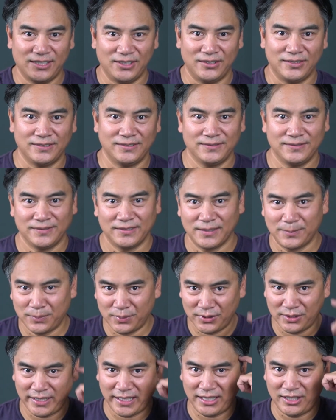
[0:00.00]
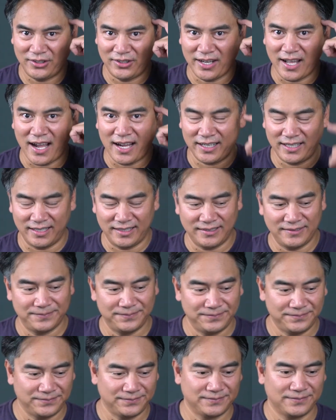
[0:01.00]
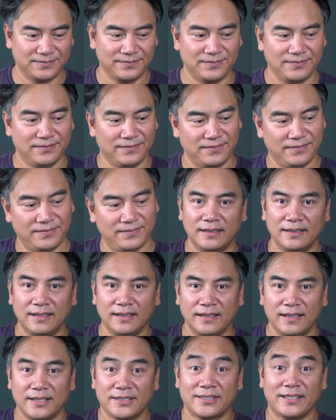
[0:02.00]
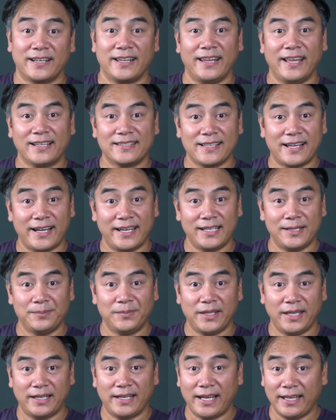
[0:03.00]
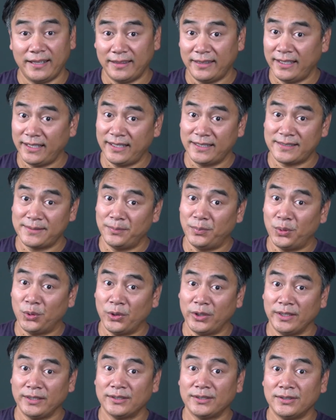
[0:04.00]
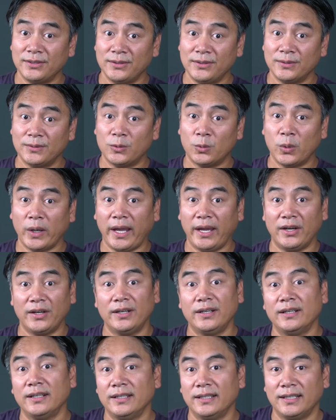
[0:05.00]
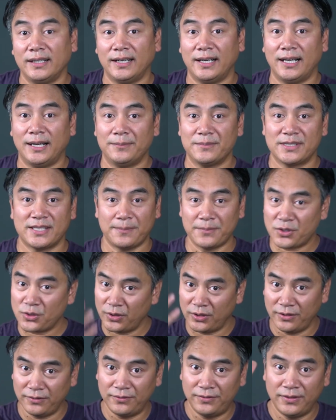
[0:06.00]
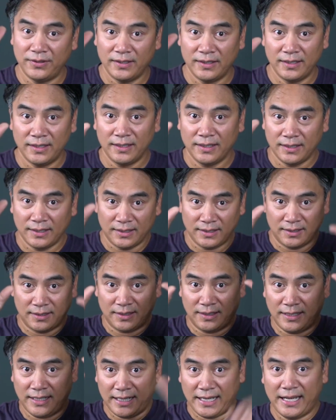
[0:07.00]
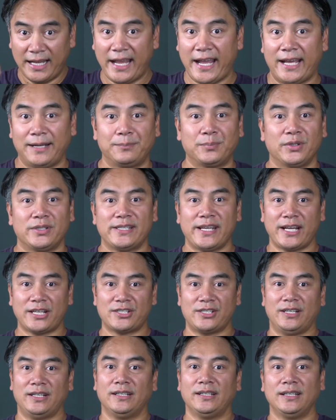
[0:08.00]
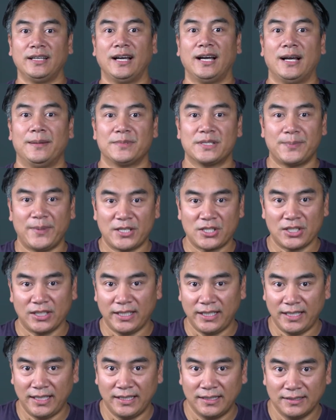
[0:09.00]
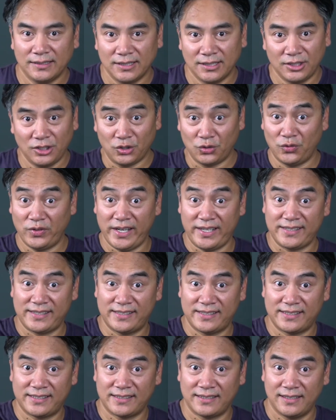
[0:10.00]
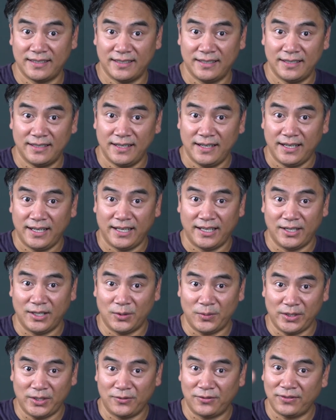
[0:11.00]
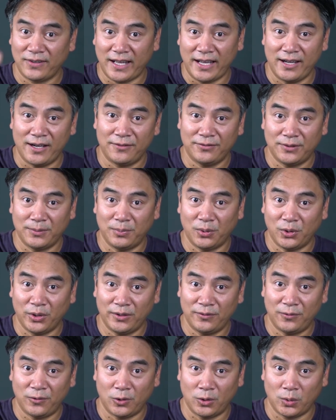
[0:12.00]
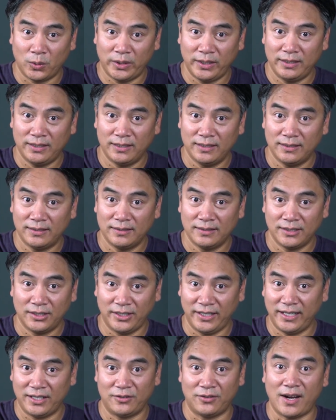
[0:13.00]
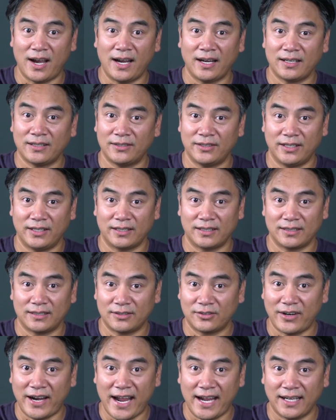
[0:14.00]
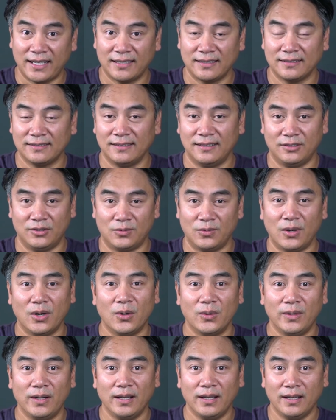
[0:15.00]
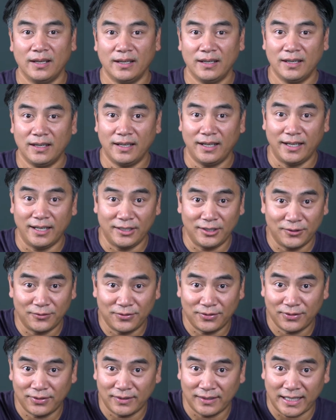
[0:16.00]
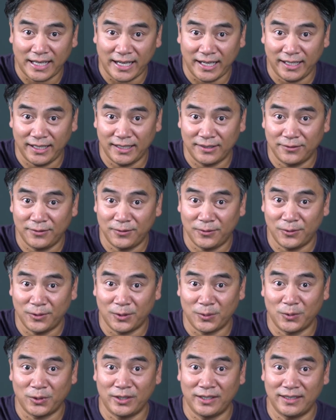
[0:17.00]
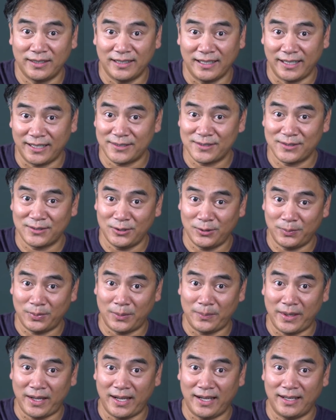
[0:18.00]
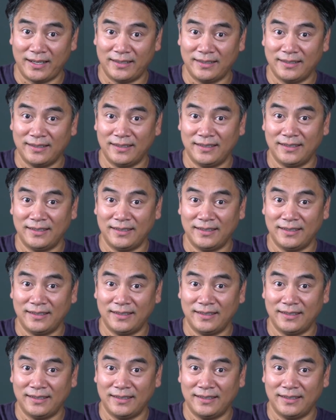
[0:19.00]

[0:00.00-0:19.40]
you, protect your noggin. So the next item that I think it's important to wear, some sort of hand protection, especially your wrists. You know, when you fly off the board forward, you hit a rock or a crack on the road, and you're flying forward like Superman,